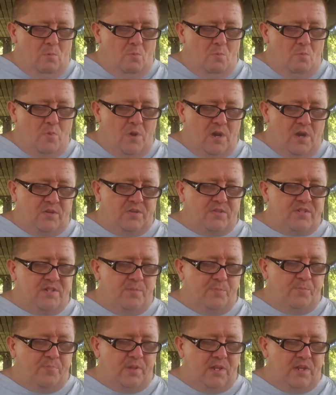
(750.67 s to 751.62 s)
Why are
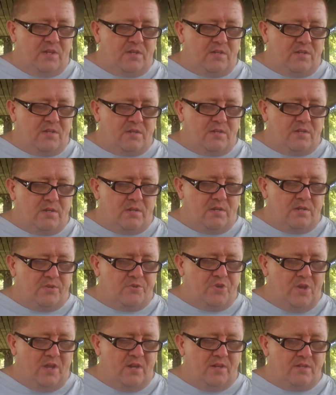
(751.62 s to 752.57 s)
Simplex
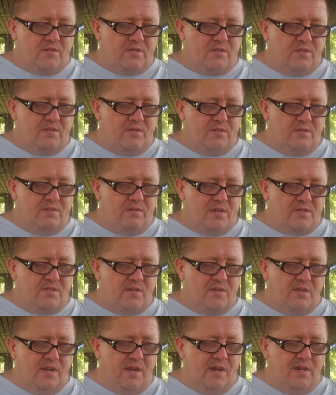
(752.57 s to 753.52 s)
channels
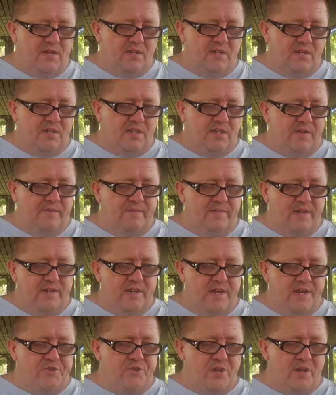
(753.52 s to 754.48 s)
designated in the
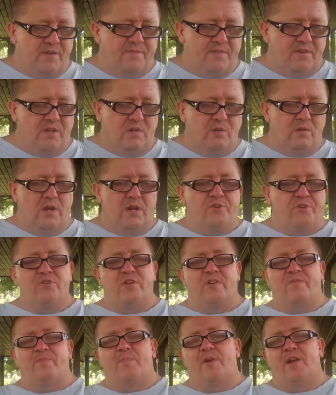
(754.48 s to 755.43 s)
VHF and
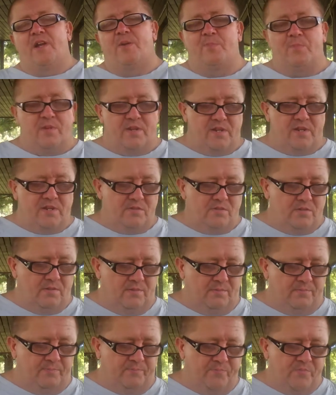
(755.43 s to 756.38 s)
UHF band plans?
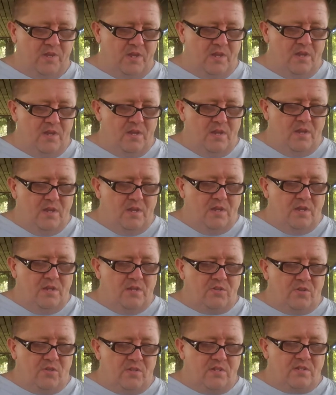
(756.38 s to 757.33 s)

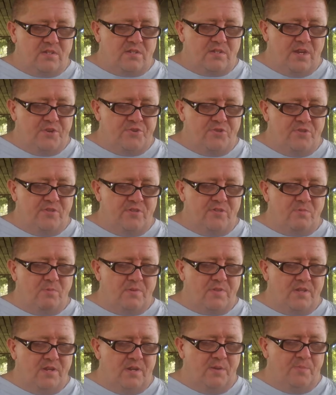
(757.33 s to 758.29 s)
So that stations
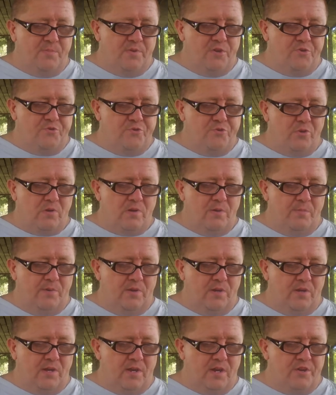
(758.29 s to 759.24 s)
within mutual
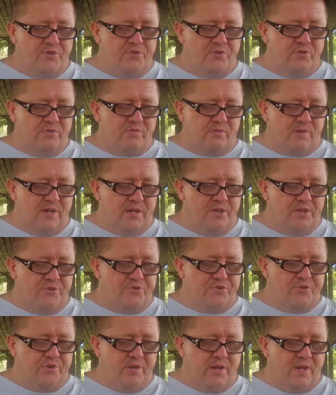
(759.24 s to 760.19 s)
communications
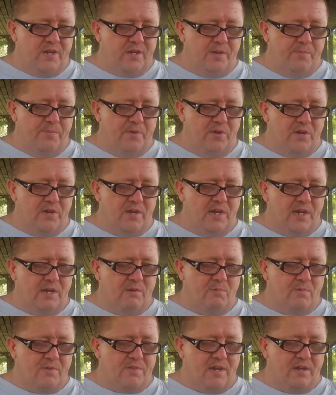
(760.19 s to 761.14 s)
range can
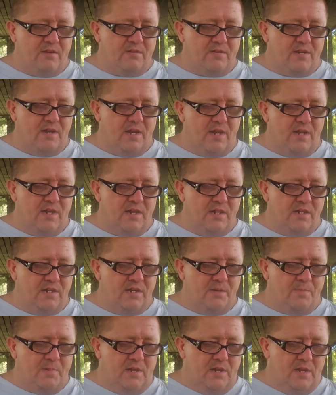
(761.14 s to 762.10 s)
communicate without tying
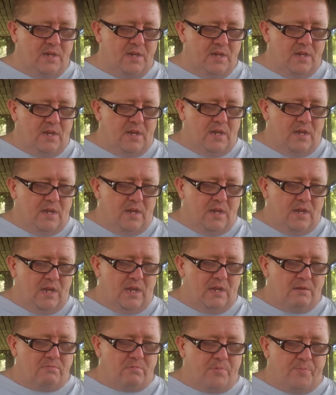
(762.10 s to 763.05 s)
up
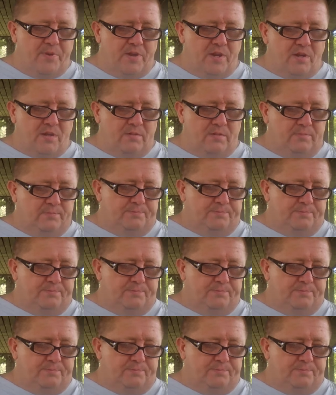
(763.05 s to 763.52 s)
a repeater.